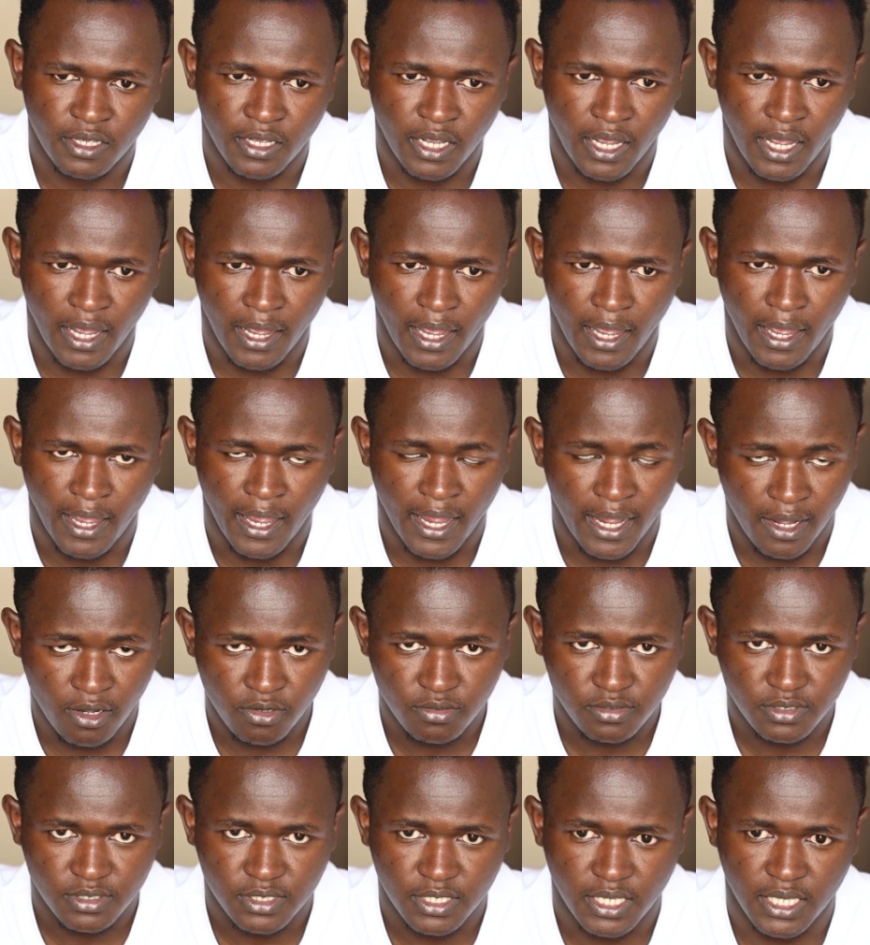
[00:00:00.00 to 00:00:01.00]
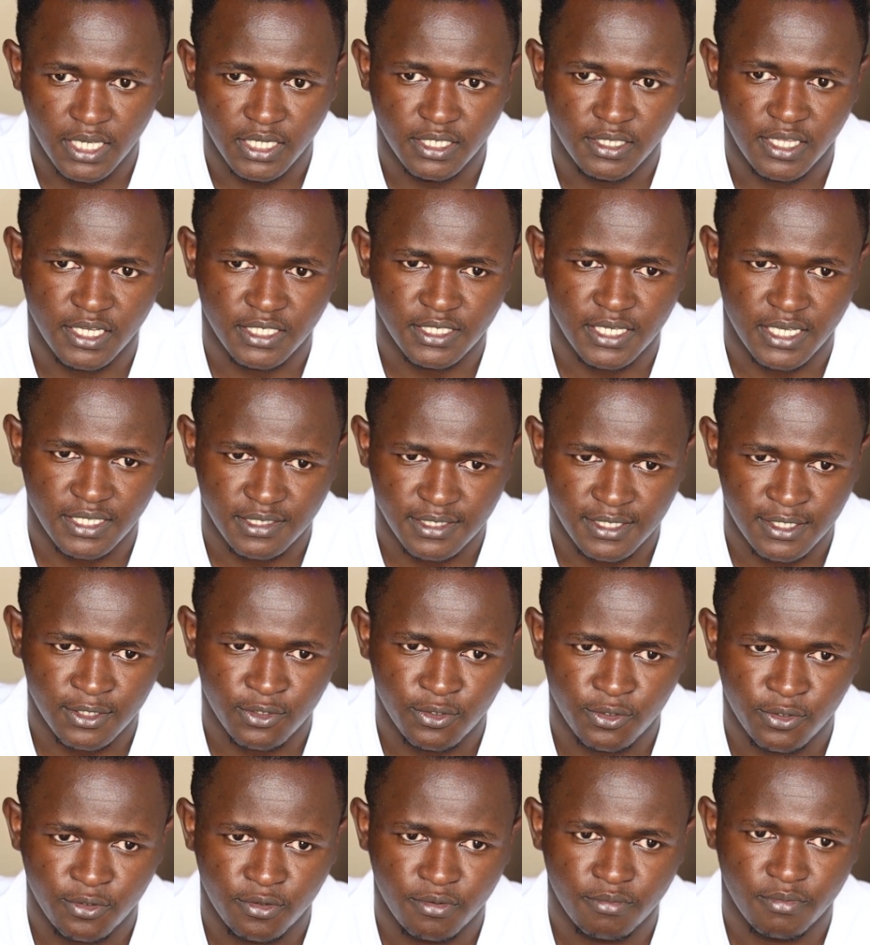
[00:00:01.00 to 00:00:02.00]
house, and that's a
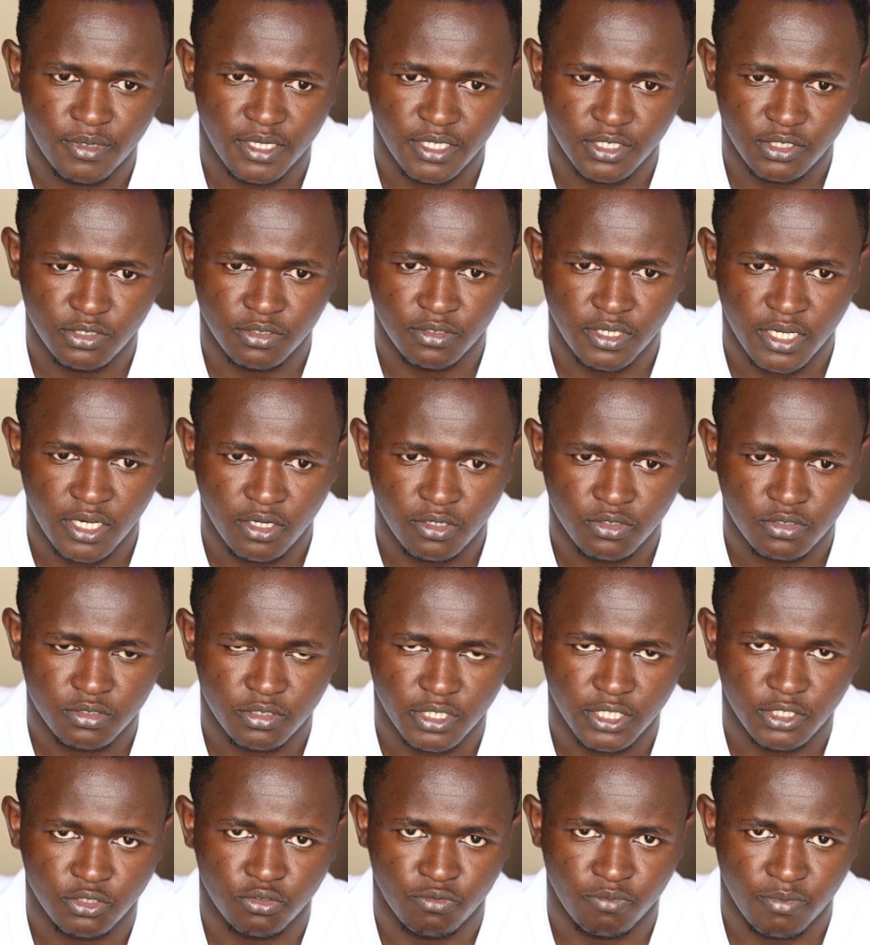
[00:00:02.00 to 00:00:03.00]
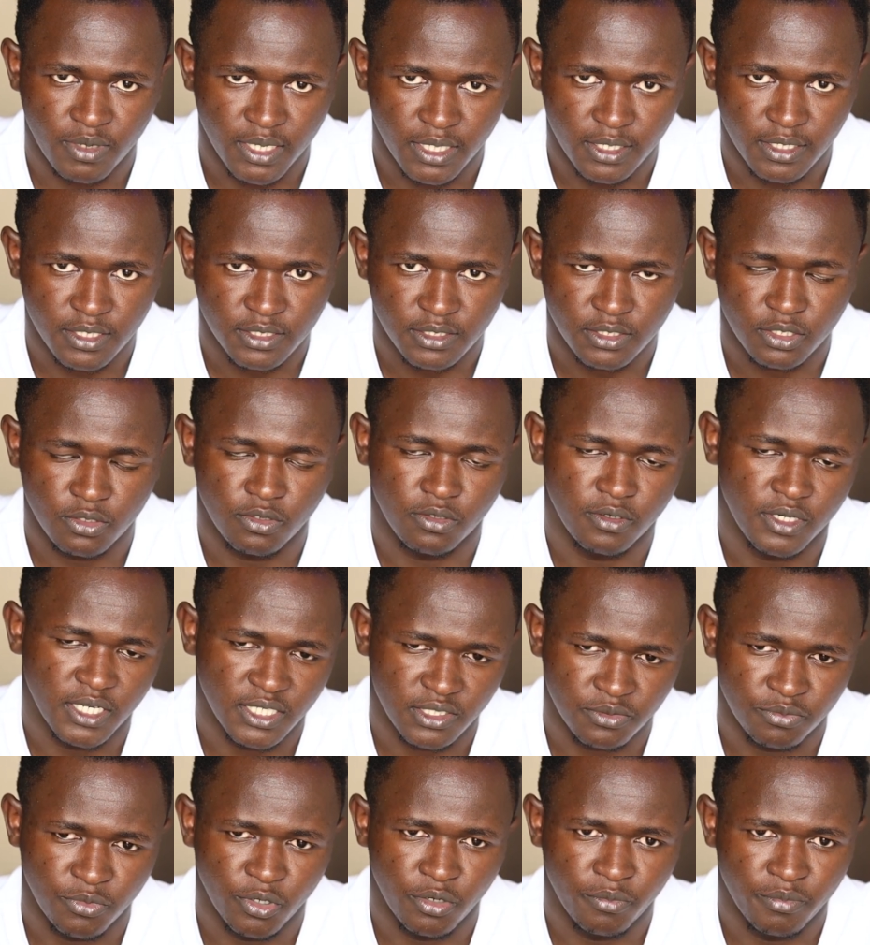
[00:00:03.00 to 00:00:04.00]
single room, and you now try to balance, or a
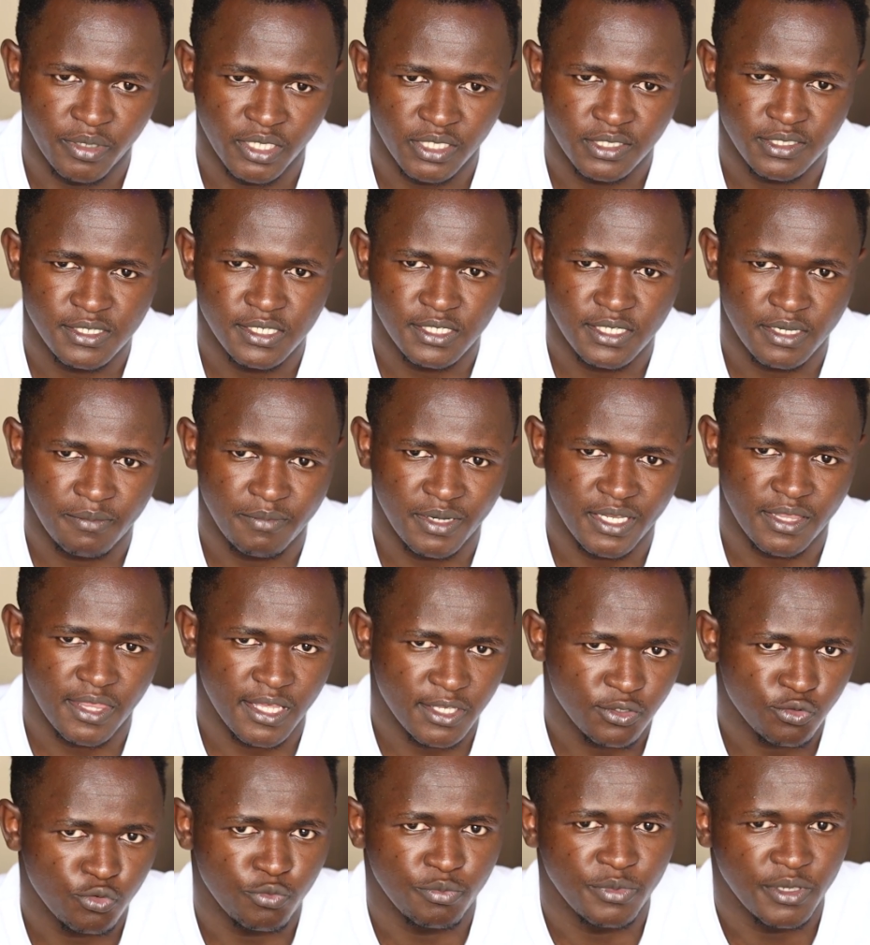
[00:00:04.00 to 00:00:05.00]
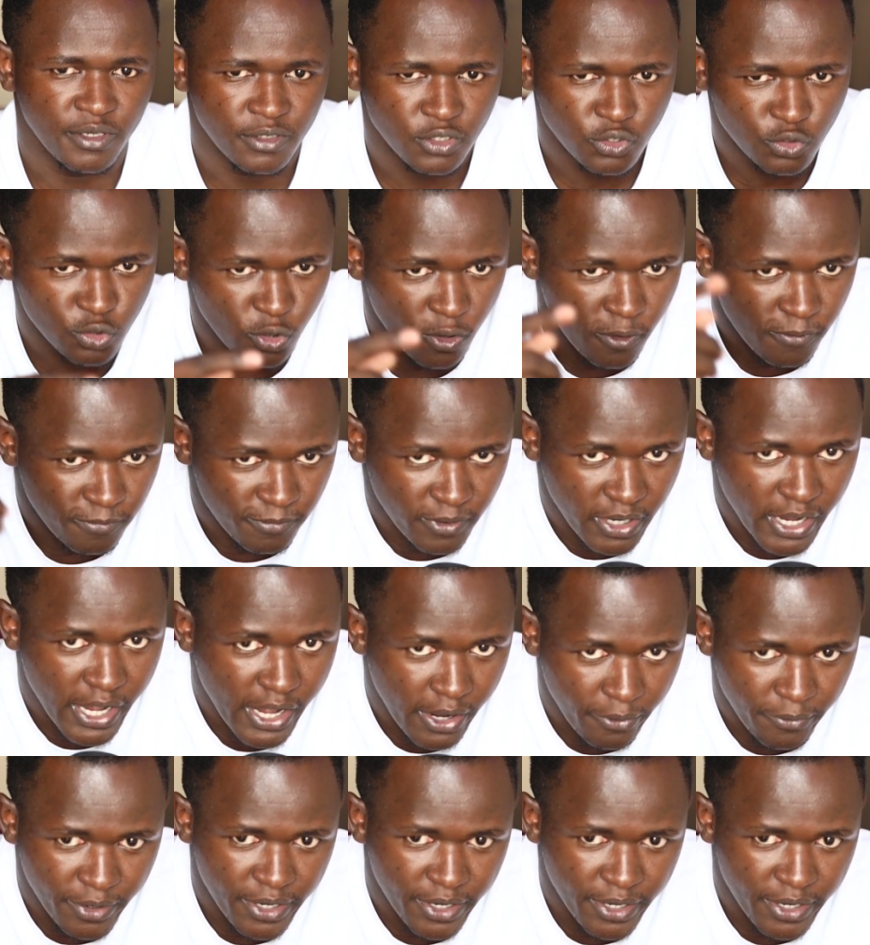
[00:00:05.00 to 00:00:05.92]
small bed sitter, but that would be so far